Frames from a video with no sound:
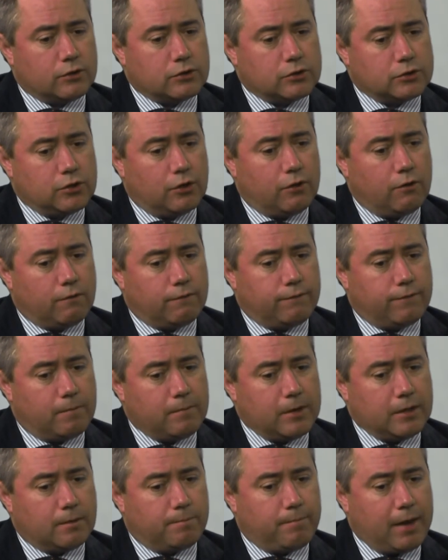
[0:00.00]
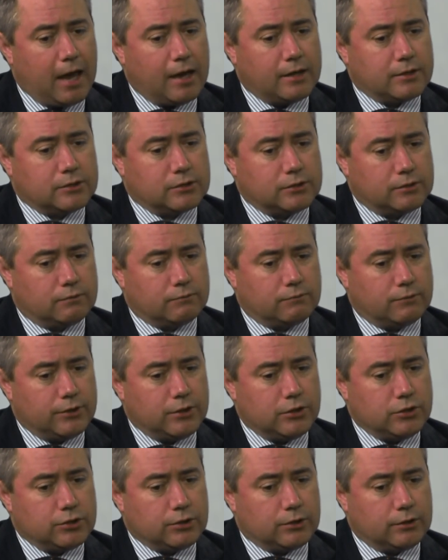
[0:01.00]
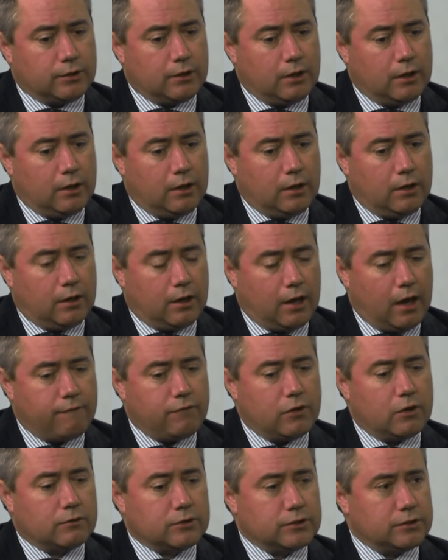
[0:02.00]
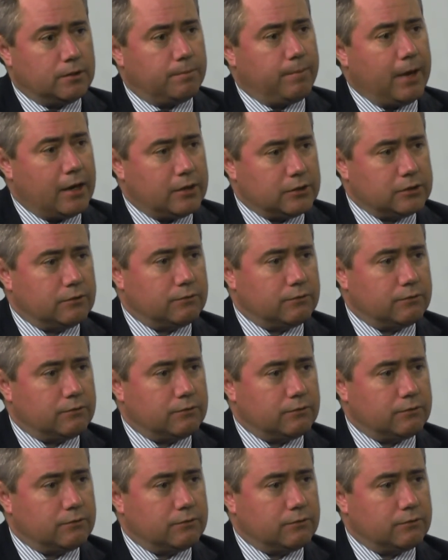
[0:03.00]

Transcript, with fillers: itself, I mean, the Paterson region, you know, Havieron's in the Paterson